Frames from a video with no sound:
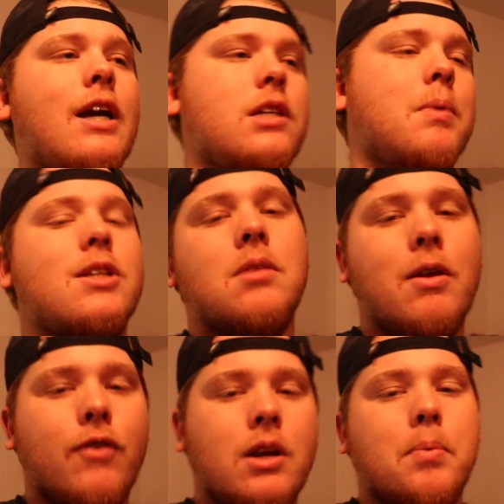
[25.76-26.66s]
but it's gonna be
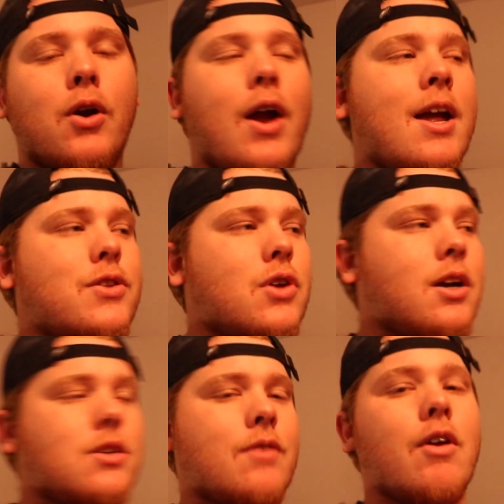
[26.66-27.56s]
fun to put our hands on
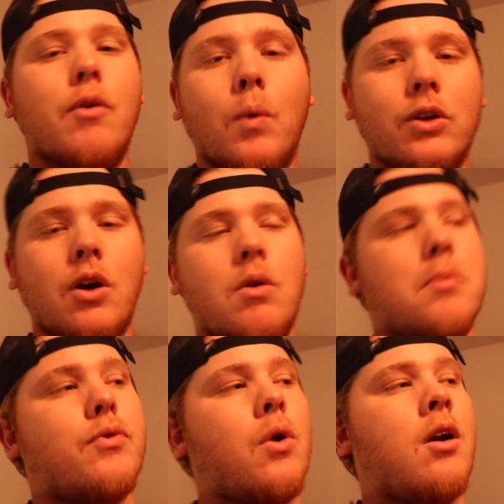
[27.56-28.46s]
because I've never worked on one
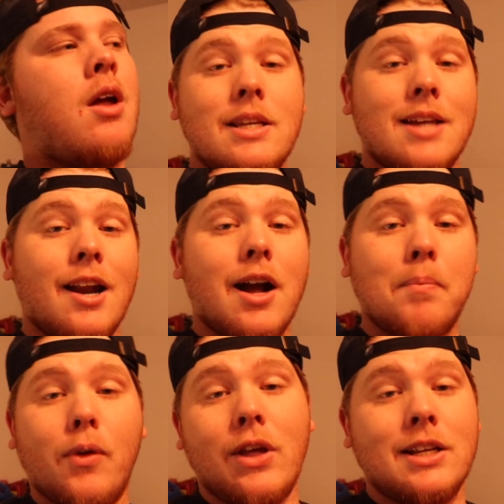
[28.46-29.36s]
before. He's got a
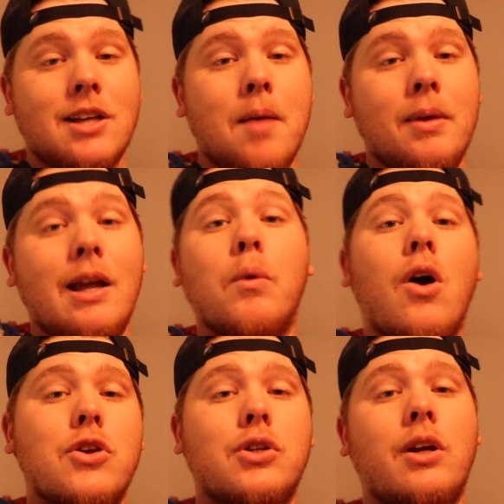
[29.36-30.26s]
couple things coming that we're
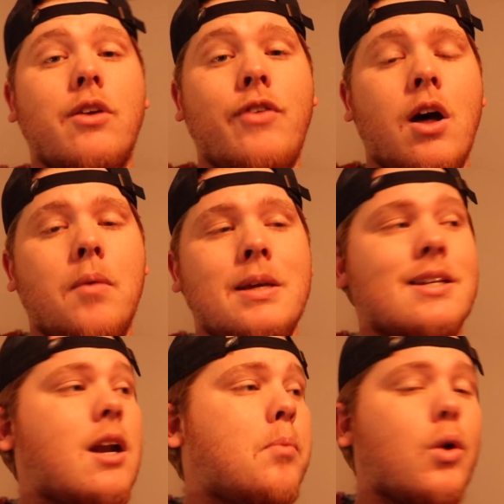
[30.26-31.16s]
also gonna film. He's
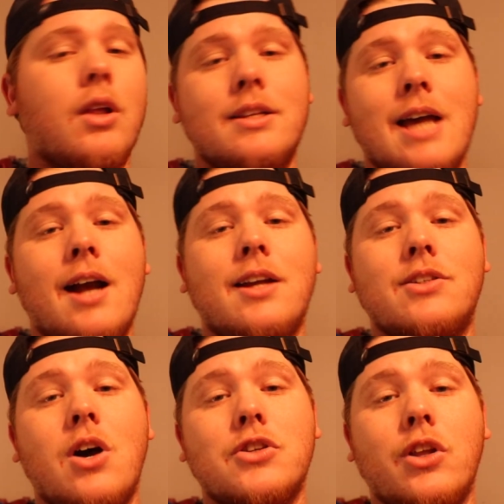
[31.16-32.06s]
got a Borla attack
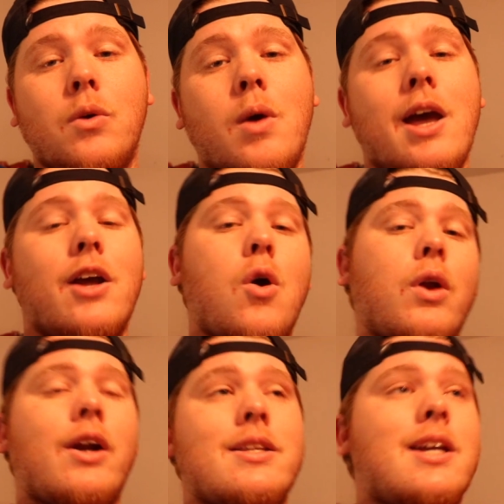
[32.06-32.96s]
exhaust on the way,
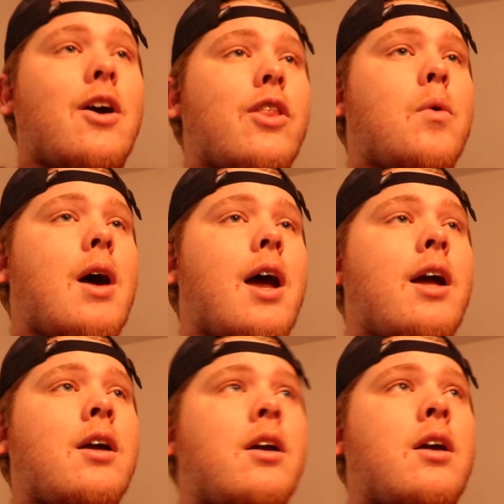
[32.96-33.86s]
cold air intake on the
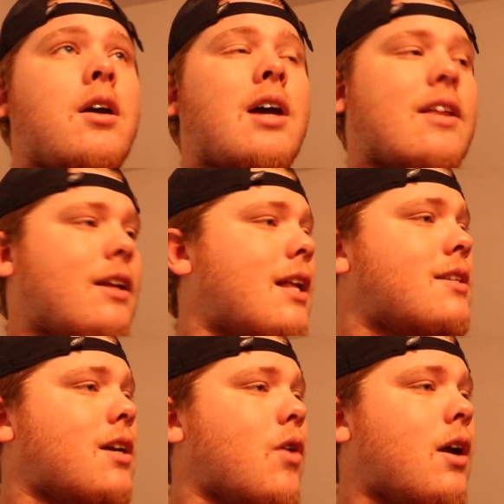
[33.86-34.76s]
way. I think
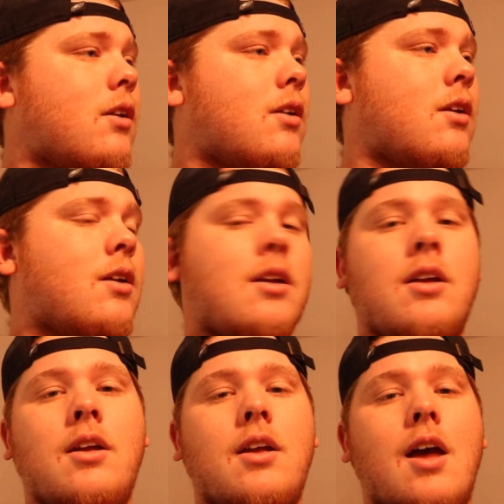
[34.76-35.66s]
that's it, right? I think
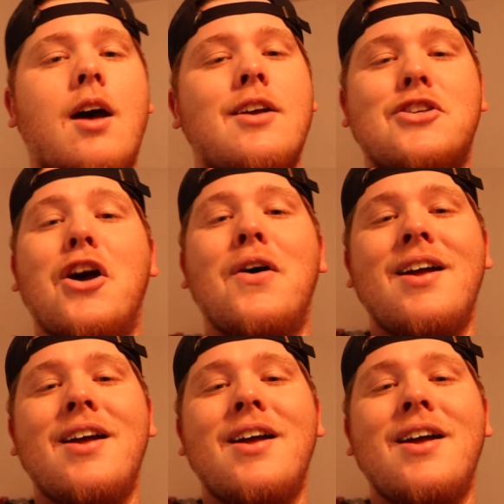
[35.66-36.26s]
so. Yeah, so